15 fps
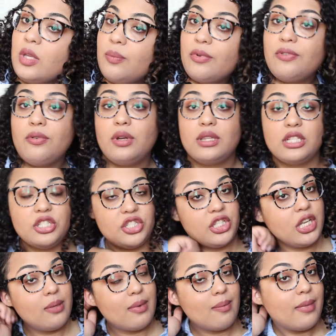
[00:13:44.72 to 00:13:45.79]
Before the
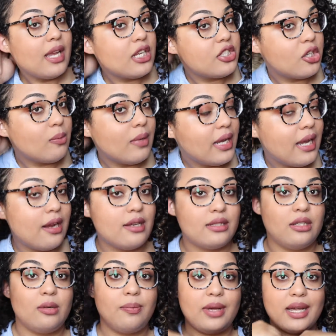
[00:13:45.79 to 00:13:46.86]
gym, I make sure my hair
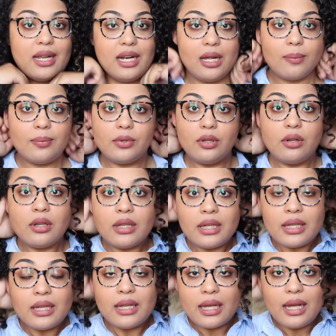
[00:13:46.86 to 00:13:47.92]
is in a pineapple.
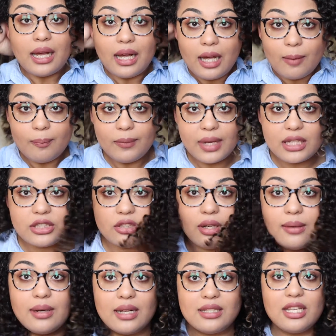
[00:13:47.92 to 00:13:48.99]
Make sure
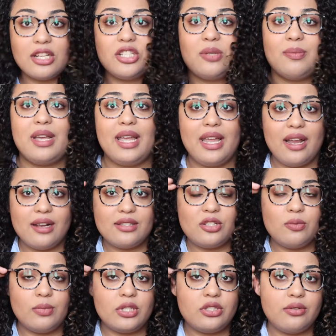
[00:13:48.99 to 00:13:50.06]
I'm not touching my hair
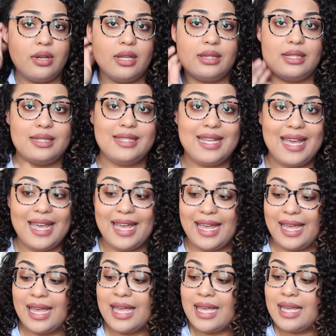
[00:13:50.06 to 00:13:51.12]
too much throughout the
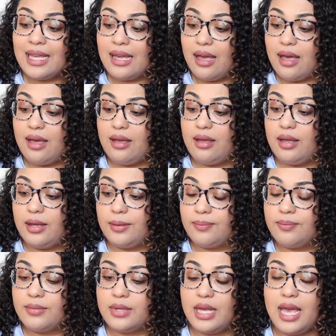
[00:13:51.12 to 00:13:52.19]
day.
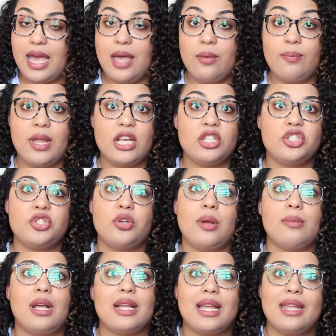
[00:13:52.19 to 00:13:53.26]
And making sure
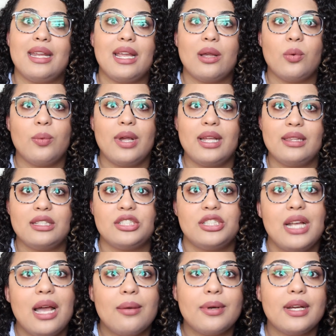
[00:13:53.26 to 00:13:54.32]
I'm not getting it wet in the
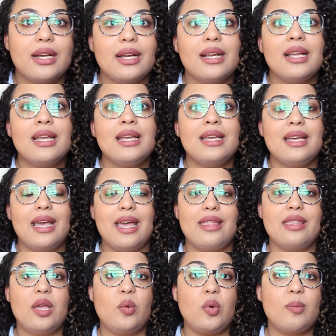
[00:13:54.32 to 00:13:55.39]
shower.
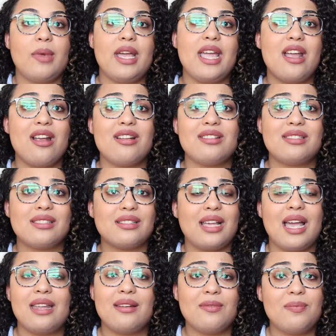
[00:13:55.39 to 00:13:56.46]
And then when my hair is
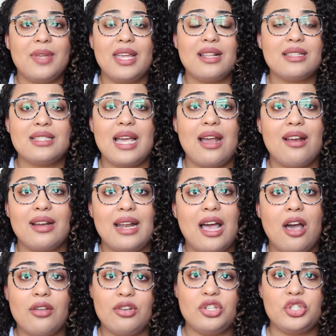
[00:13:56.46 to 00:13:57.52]
kind of being tired
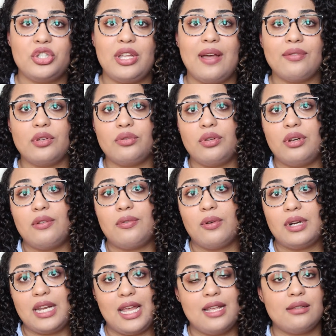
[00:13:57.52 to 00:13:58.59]
out, usually after 3 to
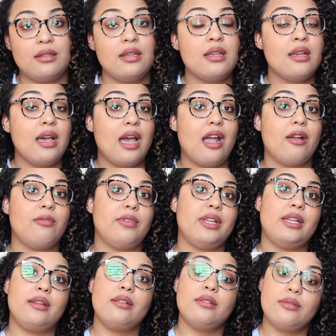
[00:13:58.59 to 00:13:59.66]
4 days, I
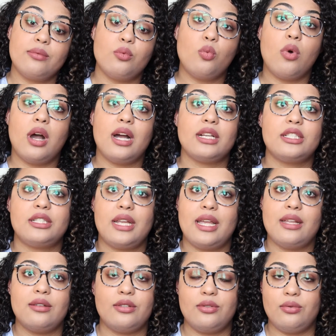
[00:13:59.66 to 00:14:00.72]
rewash
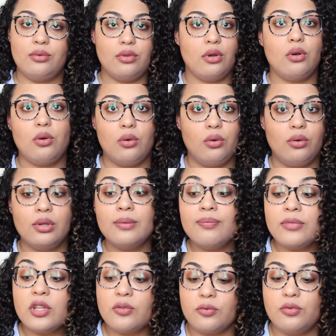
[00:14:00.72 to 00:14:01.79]
and do the whole
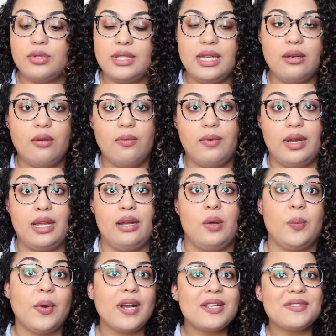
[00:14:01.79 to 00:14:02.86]
routine over again.
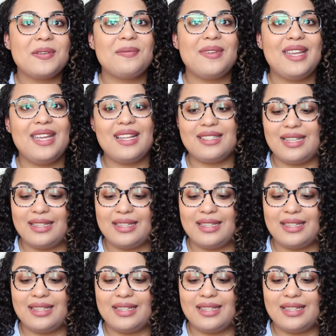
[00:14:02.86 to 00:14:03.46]
It works for me. I